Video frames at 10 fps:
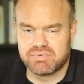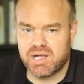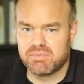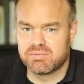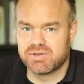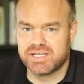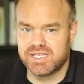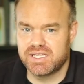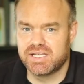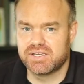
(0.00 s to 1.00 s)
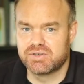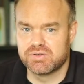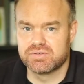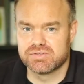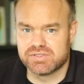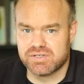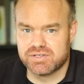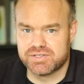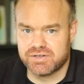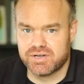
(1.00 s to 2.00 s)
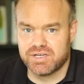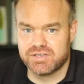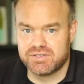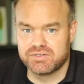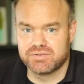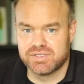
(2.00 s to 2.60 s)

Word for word: probably any Google search you're going to do,